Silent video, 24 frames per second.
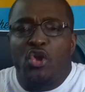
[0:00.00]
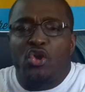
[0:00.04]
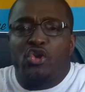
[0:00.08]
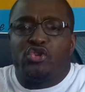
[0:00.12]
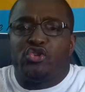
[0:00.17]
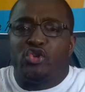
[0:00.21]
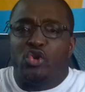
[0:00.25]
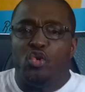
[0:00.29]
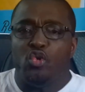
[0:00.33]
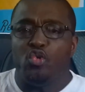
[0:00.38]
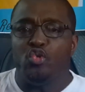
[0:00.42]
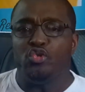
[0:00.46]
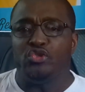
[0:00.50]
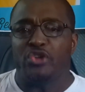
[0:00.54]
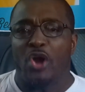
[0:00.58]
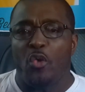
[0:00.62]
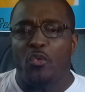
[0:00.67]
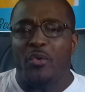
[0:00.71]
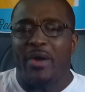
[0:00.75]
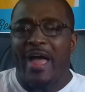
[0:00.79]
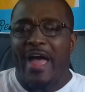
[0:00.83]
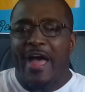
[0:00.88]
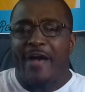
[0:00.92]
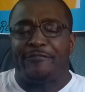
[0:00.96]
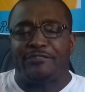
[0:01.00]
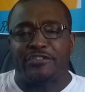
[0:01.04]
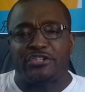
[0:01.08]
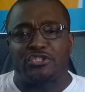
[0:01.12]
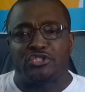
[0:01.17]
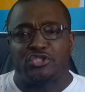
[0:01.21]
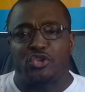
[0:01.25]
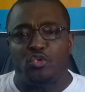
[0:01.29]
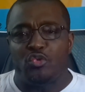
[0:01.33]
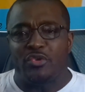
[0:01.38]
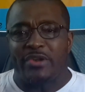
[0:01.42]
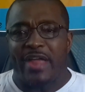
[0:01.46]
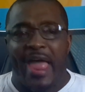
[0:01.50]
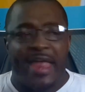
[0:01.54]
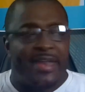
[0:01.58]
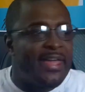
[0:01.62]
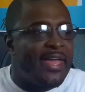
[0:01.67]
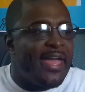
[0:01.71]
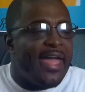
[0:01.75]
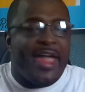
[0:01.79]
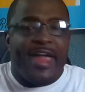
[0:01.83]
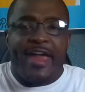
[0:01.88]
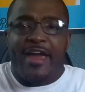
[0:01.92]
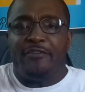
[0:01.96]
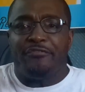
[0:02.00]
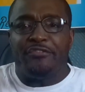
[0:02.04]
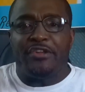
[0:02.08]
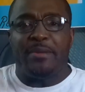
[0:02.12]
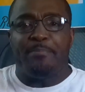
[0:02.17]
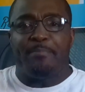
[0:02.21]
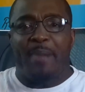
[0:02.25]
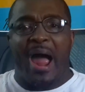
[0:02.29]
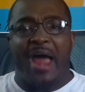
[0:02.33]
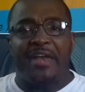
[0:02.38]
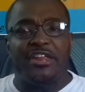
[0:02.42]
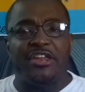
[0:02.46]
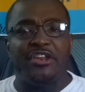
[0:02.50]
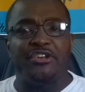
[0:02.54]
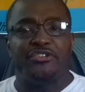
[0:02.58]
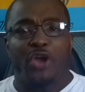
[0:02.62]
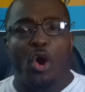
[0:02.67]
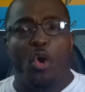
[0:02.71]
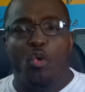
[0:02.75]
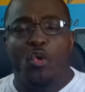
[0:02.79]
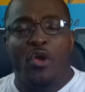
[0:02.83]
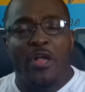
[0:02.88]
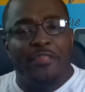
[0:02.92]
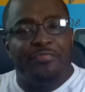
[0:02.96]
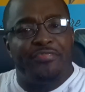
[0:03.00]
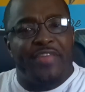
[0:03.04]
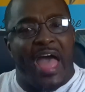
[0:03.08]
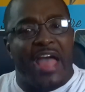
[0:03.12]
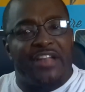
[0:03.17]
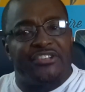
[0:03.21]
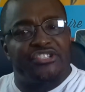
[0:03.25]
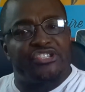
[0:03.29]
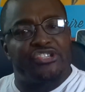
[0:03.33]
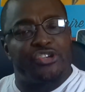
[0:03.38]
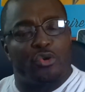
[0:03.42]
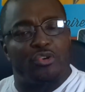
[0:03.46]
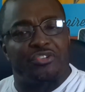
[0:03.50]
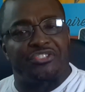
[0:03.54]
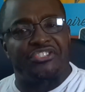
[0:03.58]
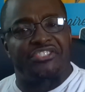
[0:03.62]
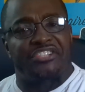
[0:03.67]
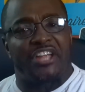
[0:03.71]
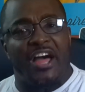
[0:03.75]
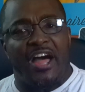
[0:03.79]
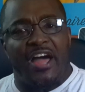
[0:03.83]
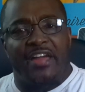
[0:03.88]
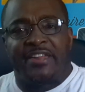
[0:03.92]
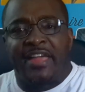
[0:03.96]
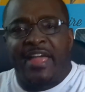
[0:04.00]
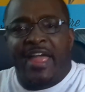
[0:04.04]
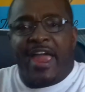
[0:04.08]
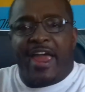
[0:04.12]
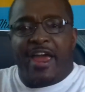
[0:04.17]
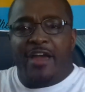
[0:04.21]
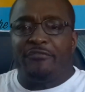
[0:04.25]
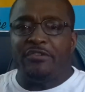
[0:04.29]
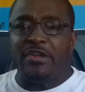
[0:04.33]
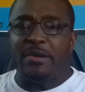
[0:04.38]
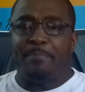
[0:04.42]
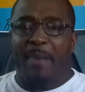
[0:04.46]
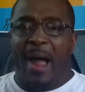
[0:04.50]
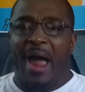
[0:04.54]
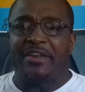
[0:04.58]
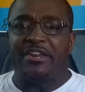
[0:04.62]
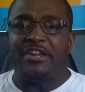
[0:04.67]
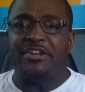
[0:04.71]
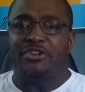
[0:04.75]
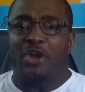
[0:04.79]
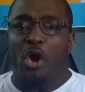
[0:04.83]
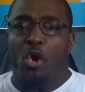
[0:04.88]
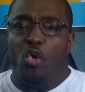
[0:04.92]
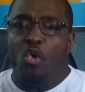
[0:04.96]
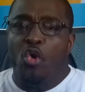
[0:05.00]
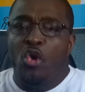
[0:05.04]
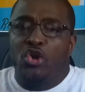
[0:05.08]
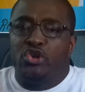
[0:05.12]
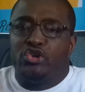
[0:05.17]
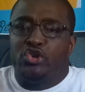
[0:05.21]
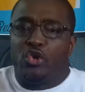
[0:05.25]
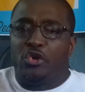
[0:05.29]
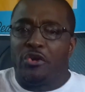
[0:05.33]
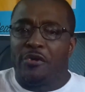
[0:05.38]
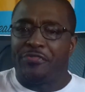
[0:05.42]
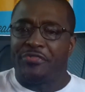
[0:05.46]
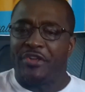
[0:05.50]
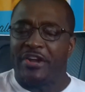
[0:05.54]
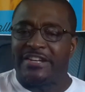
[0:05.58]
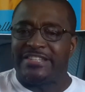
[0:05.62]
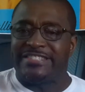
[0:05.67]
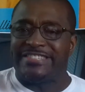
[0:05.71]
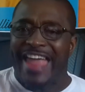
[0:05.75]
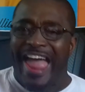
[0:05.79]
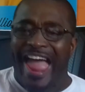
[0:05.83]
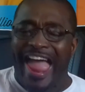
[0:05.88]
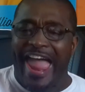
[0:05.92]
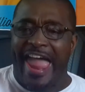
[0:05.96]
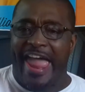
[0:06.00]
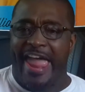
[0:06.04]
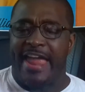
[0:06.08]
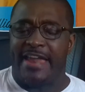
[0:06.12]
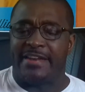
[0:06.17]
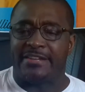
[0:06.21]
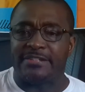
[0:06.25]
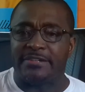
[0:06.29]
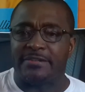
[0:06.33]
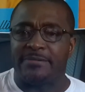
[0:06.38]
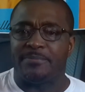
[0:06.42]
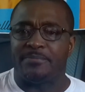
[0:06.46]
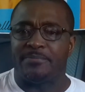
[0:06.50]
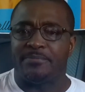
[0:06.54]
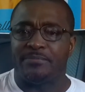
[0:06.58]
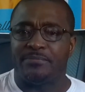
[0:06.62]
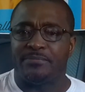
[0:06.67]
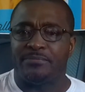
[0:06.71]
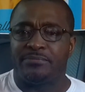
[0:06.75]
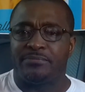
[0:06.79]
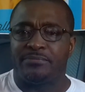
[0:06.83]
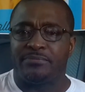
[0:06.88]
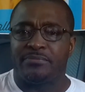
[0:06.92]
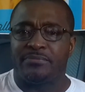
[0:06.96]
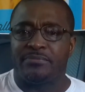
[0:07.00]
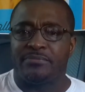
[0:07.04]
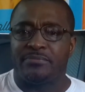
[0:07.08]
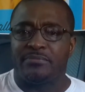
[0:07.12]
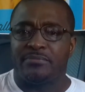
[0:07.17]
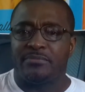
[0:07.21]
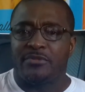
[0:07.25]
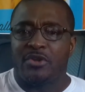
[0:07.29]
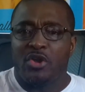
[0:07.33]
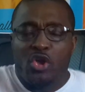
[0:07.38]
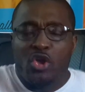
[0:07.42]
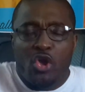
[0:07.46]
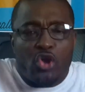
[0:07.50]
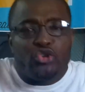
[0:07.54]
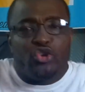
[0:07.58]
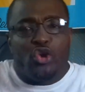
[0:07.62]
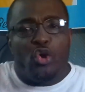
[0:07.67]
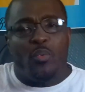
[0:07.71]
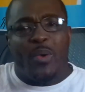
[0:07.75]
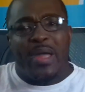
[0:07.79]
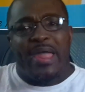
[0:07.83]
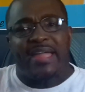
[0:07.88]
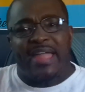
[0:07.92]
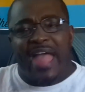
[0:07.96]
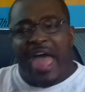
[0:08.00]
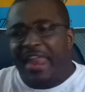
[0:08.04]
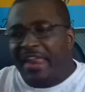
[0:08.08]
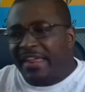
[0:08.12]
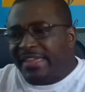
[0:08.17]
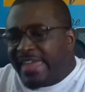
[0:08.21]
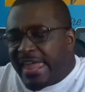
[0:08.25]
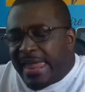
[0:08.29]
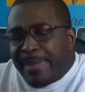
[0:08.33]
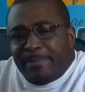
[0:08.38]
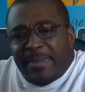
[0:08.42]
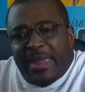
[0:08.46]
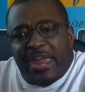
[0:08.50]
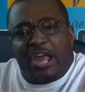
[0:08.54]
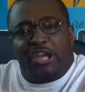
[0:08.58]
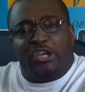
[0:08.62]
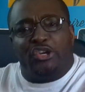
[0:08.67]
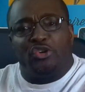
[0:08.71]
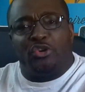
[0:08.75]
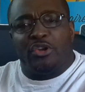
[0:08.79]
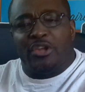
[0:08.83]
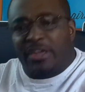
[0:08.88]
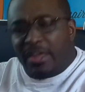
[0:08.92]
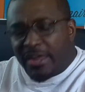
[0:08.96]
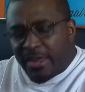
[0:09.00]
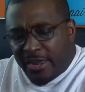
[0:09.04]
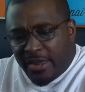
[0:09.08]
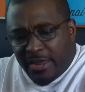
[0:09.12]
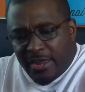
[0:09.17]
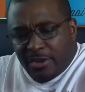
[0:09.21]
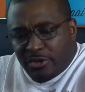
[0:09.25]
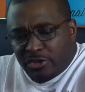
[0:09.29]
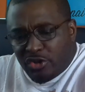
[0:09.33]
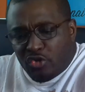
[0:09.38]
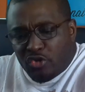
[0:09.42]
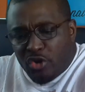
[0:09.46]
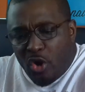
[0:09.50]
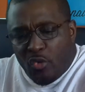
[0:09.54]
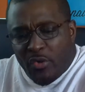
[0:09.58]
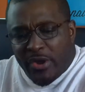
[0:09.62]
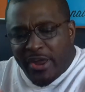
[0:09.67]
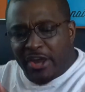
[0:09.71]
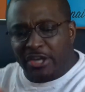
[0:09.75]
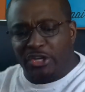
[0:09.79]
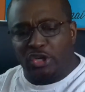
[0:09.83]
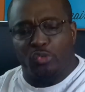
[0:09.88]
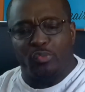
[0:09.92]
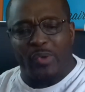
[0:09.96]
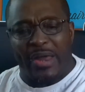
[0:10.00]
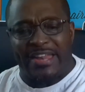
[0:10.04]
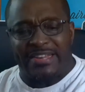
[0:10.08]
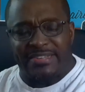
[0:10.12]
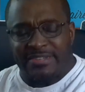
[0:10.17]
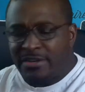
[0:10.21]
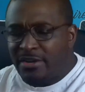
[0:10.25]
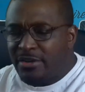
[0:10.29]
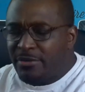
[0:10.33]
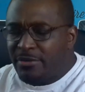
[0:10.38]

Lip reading: You don't have to do that. Everybody know that's your son. Everybody know you're the dad. You ain't got to keep illustrating.